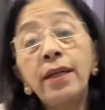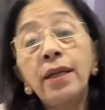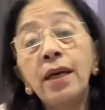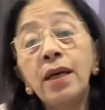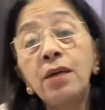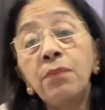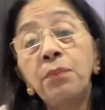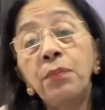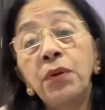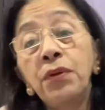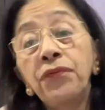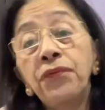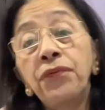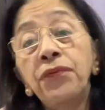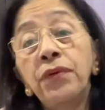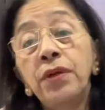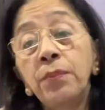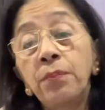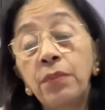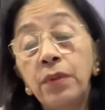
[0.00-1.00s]
type of
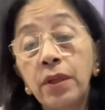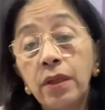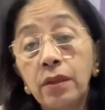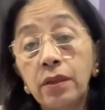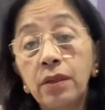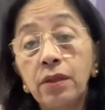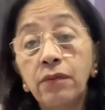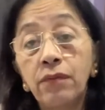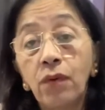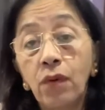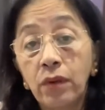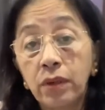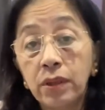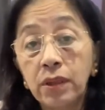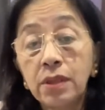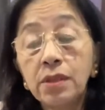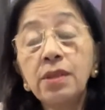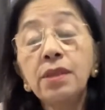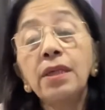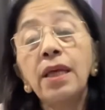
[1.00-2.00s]
reproductive
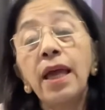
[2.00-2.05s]
organs,